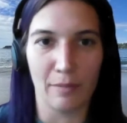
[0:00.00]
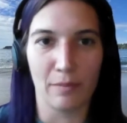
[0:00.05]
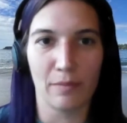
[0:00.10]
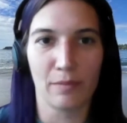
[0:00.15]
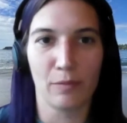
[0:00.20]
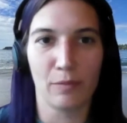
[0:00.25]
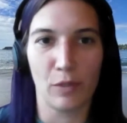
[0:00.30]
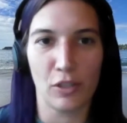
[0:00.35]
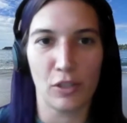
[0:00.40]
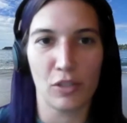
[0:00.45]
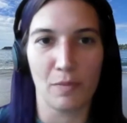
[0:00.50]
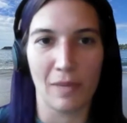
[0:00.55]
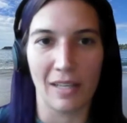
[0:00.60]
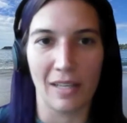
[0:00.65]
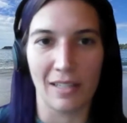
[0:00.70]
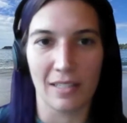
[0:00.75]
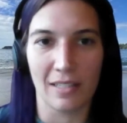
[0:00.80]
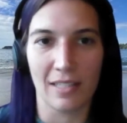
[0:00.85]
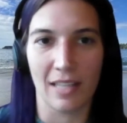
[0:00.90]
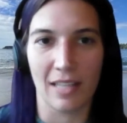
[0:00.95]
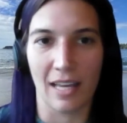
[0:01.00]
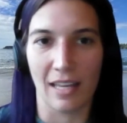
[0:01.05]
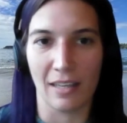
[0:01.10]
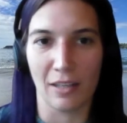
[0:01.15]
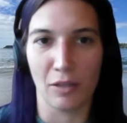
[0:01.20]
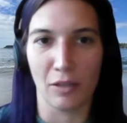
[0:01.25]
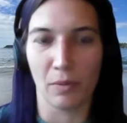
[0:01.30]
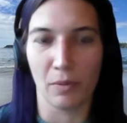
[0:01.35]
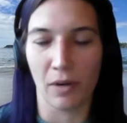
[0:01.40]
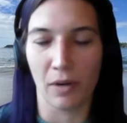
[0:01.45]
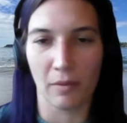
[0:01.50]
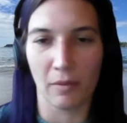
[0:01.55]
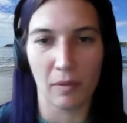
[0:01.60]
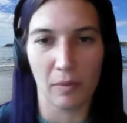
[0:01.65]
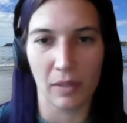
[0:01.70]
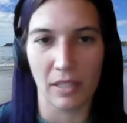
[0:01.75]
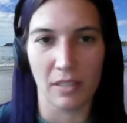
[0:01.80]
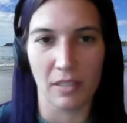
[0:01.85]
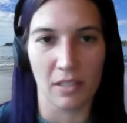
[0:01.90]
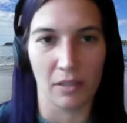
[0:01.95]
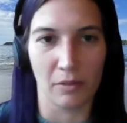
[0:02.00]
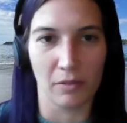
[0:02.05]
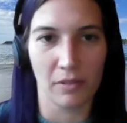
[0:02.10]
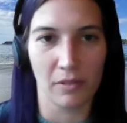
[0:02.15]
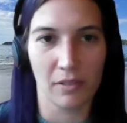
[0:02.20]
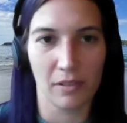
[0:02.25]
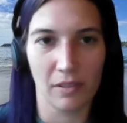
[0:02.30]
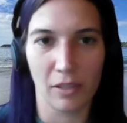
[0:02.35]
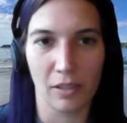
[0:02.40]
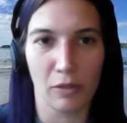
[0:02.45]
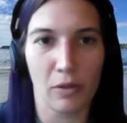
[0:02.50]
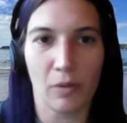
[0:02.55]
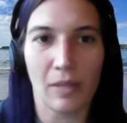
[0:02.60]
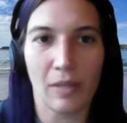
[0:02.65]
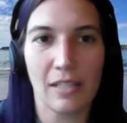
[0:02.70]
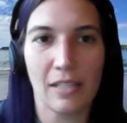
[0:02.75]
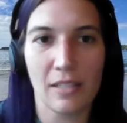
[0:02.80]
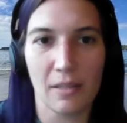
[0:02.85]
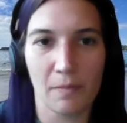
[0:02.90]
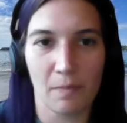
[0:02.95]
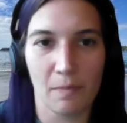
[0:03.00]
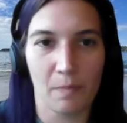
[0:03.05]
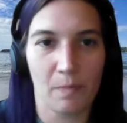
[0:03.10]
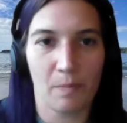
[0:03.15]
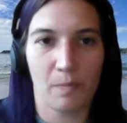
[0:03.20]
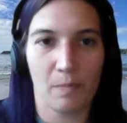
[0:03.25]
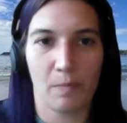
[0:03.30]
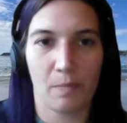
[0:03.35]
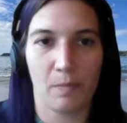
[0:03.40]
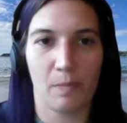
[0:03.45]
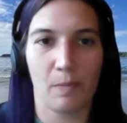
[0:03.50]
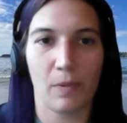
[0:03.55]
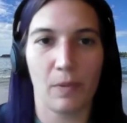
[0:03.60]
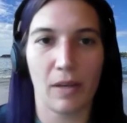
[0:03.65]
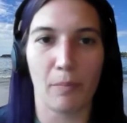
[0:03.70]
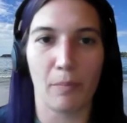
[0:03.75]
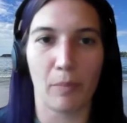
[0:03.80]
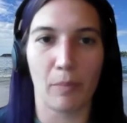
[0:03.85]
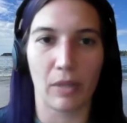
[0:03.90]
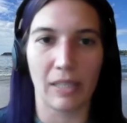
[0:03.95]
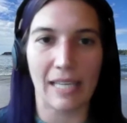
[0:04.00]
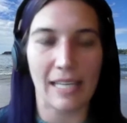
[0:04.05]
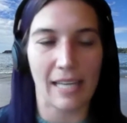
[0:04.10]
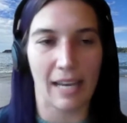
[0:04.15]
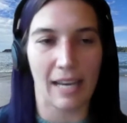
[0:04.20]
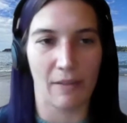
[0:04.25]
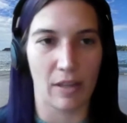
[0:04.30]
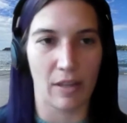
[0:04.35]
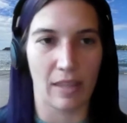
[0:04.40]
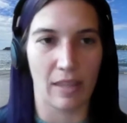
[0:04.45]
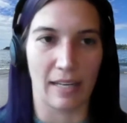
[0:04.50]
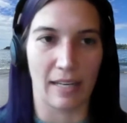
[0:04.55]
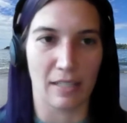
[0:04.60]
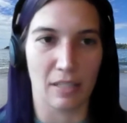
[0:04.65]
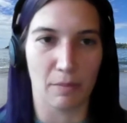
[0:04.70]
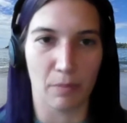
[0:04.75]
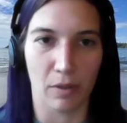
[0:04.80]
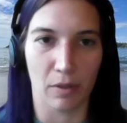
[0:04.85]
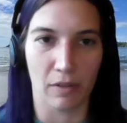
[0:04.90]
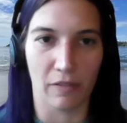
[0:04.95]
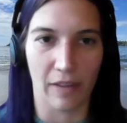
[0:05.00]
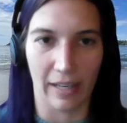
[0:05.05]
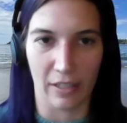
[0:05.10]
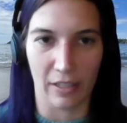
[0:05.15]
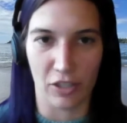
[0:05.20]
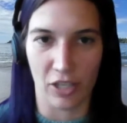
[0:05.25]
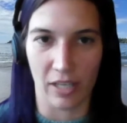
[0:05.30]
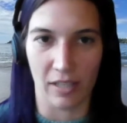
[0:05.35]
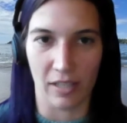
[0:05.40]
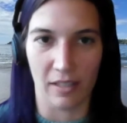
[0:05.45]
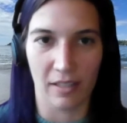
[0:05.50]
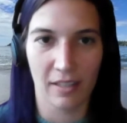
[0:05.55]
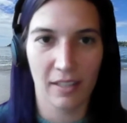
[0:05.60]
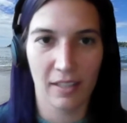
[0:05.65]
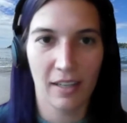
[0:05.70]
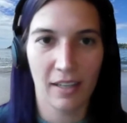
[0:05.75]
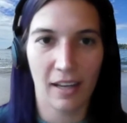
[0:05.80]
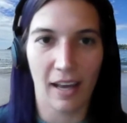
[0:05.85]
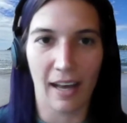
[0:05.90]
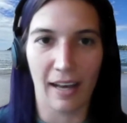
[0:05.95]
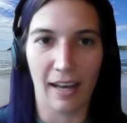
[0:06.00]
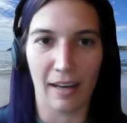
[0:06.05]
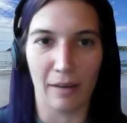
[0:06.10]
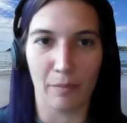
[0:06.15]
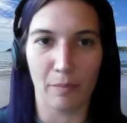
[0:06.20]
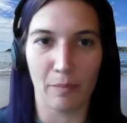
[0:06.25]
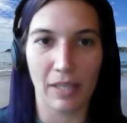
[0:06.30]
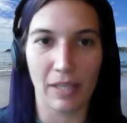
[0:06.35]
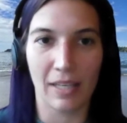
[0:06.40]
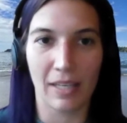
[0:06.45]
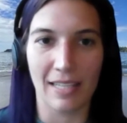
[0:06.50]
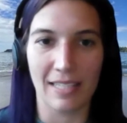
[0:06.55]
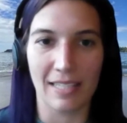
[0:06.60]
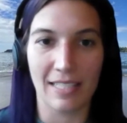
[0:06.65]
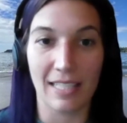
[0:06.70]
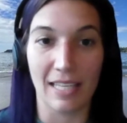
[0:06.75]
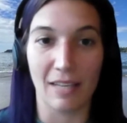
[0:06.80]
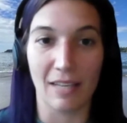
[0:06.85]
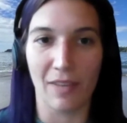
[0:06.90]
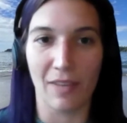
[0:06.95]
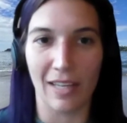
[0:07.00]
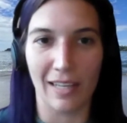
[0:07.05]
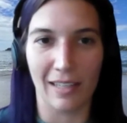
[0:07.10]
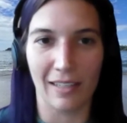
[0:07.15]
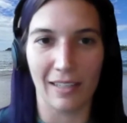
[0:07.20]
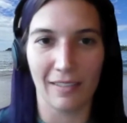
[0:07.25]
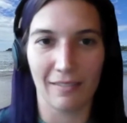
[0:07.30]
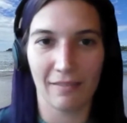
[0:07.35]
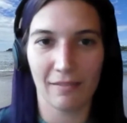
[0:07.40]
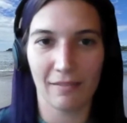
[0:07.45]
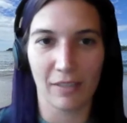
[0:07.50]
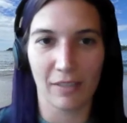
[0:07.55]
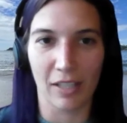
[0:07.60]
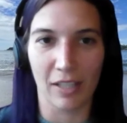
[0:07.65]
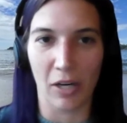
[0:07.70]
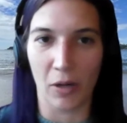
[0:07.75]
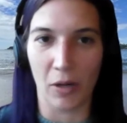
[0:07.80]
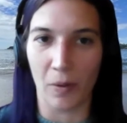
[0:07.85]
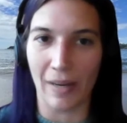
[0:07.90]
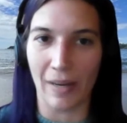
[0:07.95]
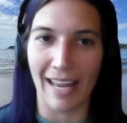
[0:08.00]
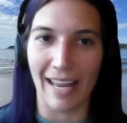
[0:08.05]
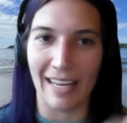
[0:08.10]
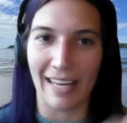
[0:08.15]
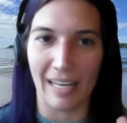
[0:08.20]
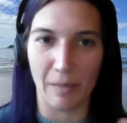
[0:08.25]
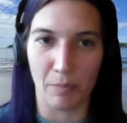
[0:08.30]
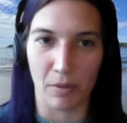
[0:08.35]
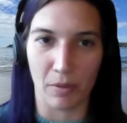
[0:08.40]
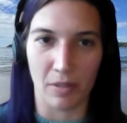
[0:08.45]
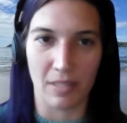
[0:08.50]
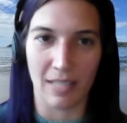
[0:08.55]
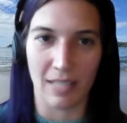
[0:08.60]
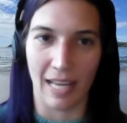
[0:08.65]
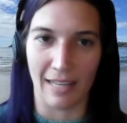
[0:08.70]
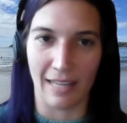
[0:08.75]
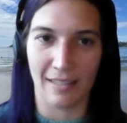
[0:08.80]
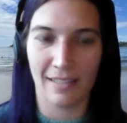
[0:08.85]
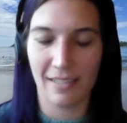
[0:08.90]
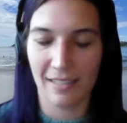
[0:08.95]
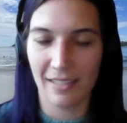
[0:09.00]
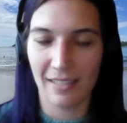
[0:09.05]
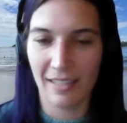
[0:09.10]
which means that you probably don't need to complete everything to perfection, because even at 80%